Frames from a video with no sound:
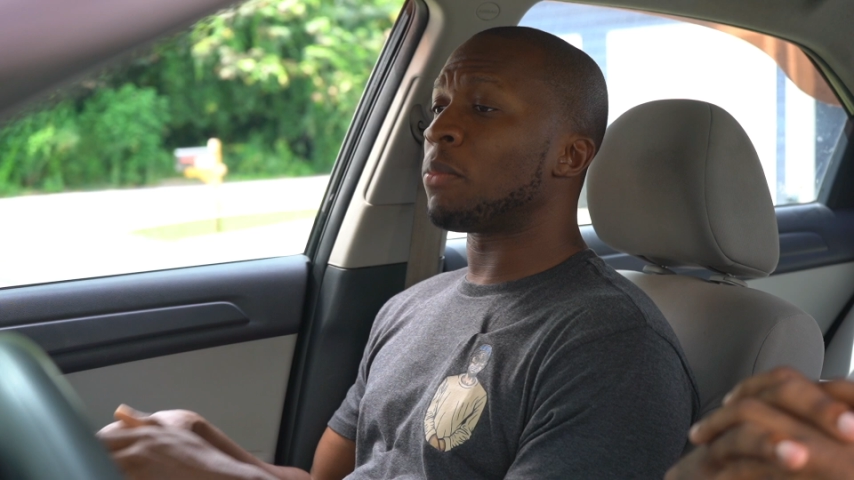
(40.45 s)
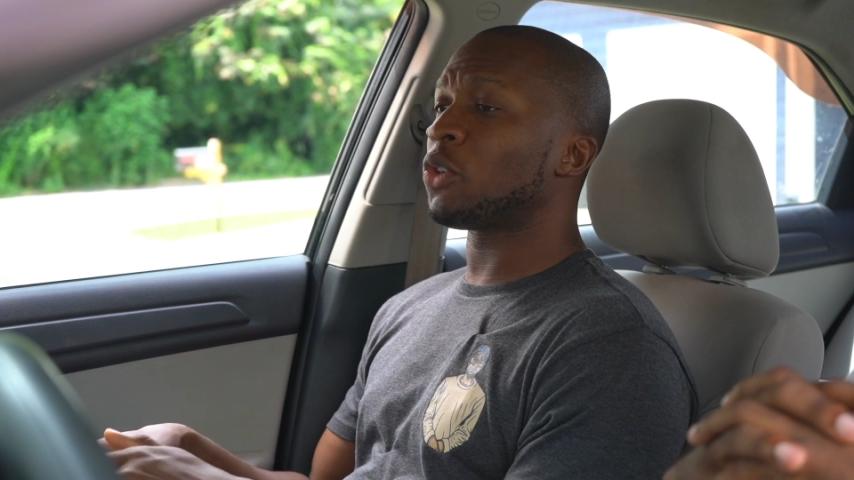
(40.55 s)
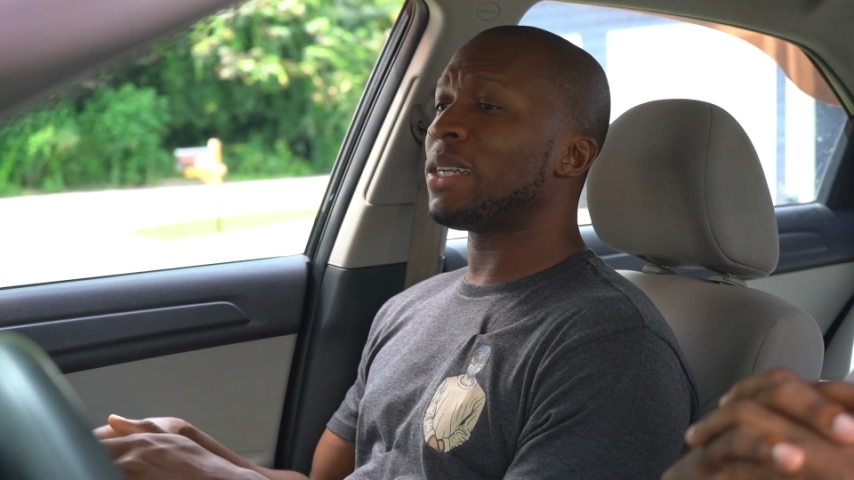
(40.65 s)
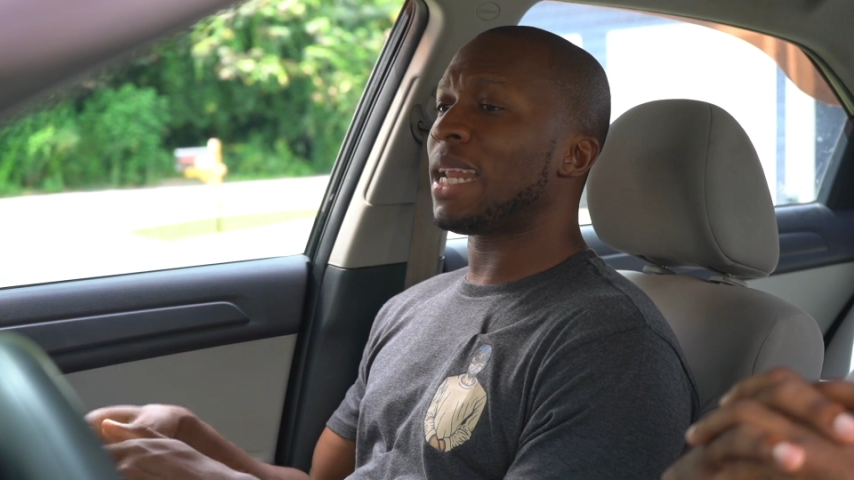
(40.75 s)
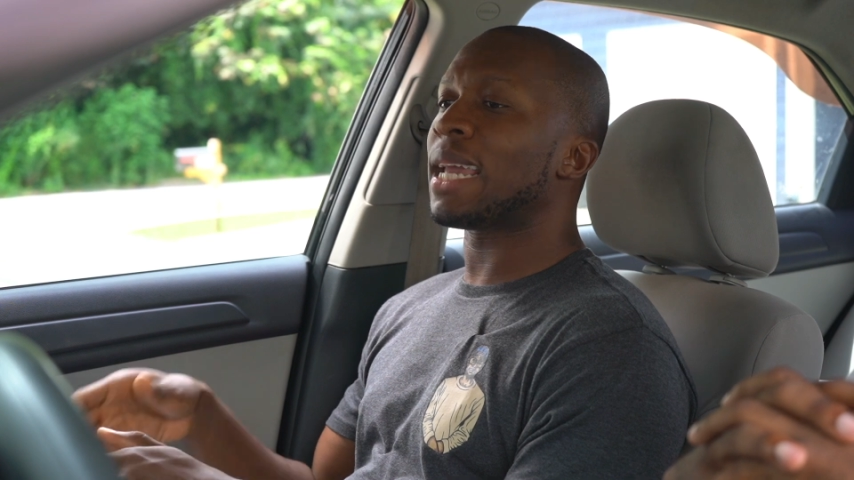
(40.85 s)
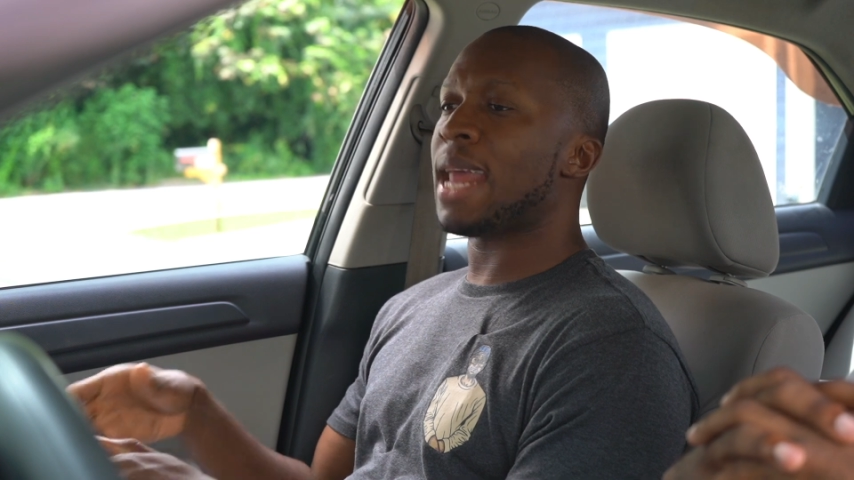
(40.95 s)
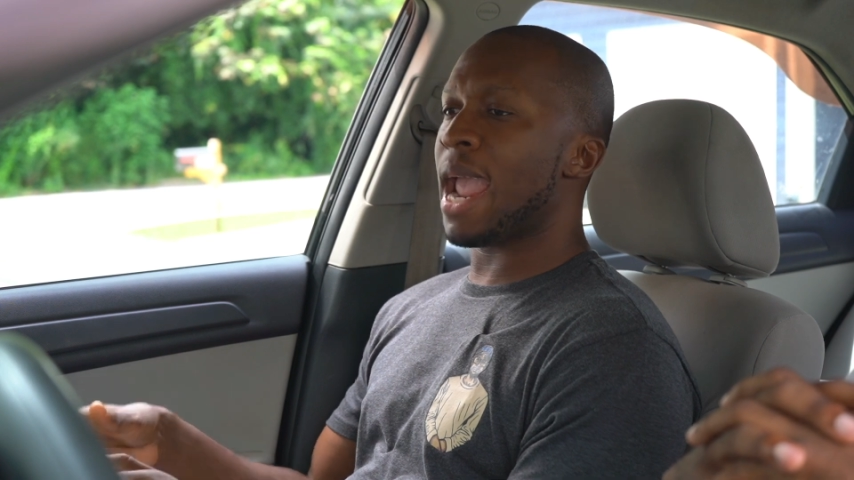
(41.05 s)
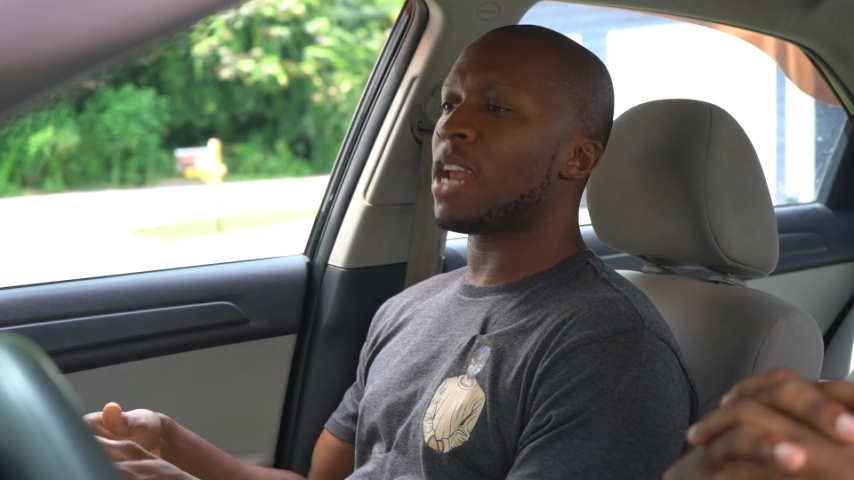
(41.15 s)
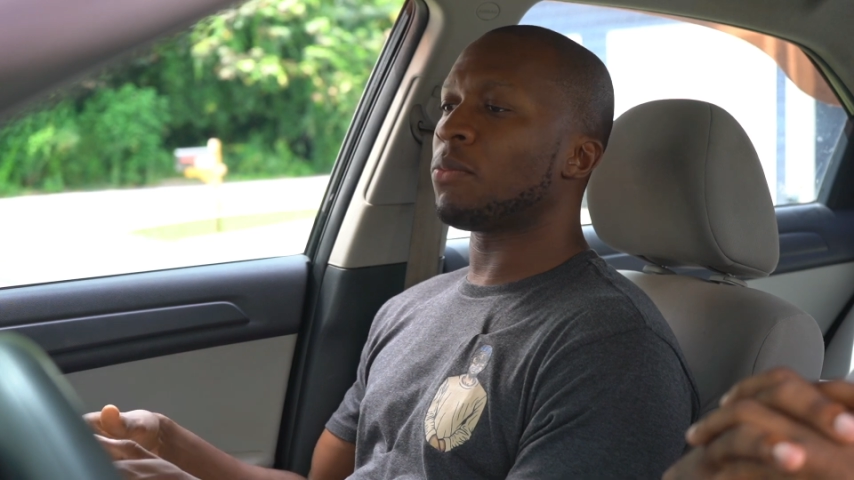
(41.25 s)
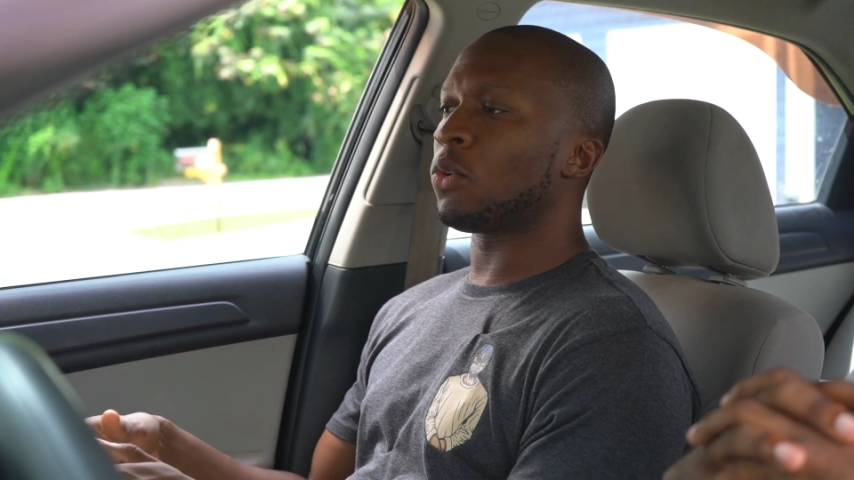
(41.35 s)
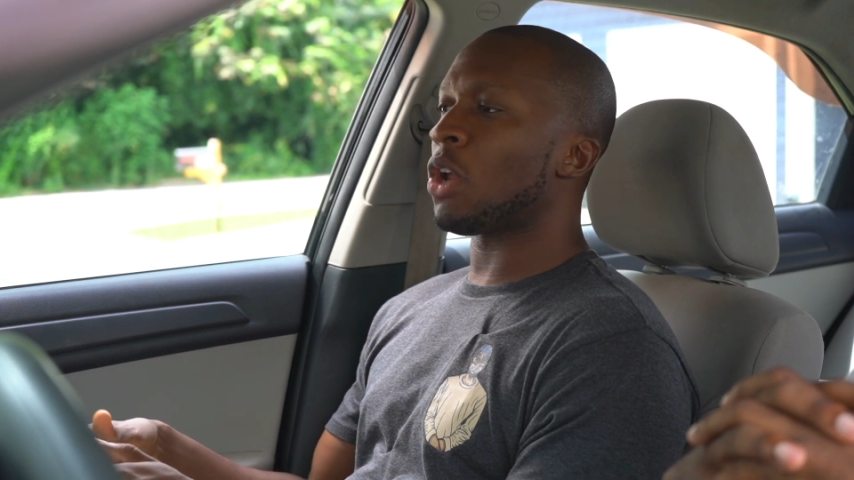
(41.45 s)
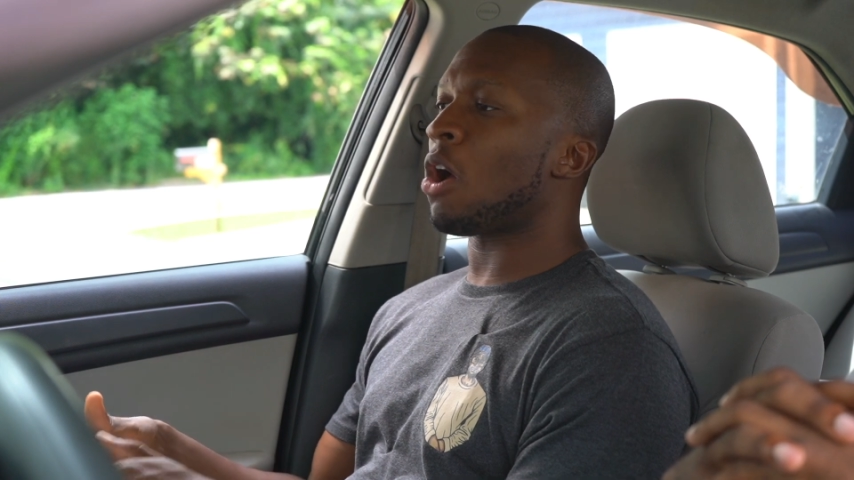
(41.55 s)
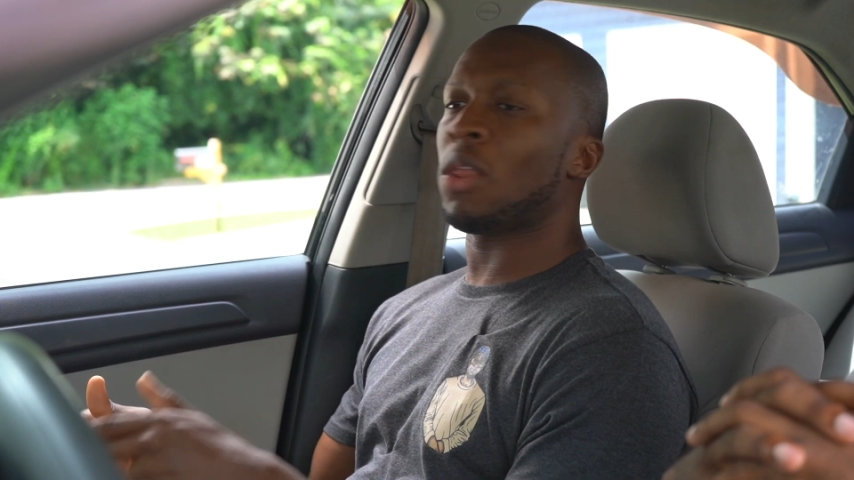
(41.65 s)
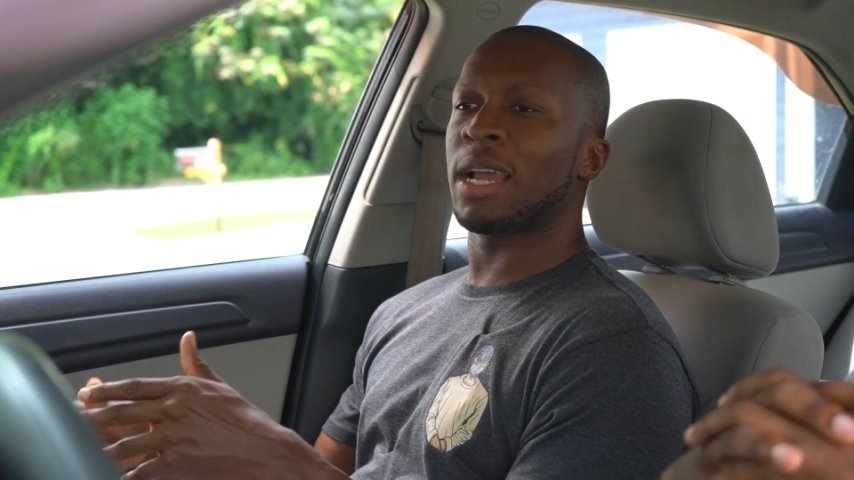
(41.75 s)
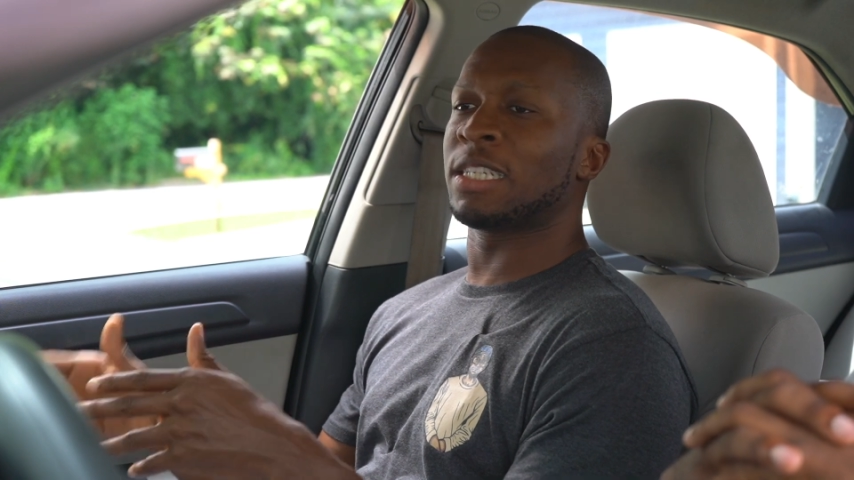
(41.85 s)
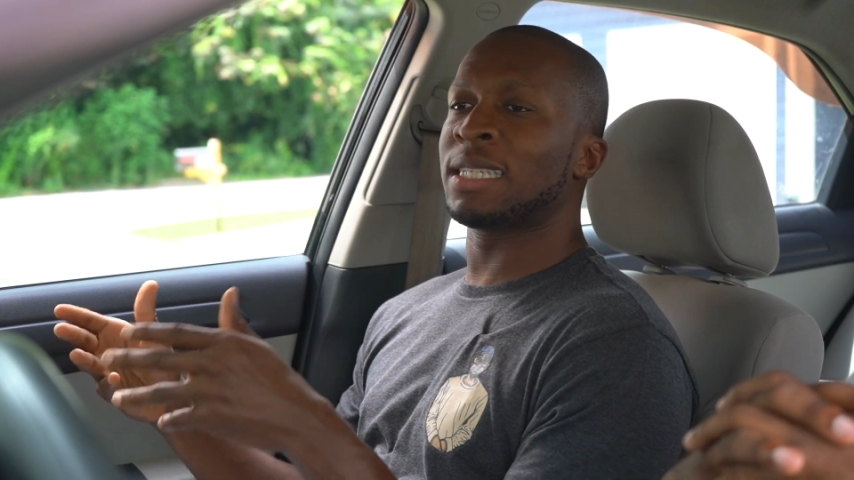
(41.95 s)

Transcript: I'm treated like an animal, dog, like a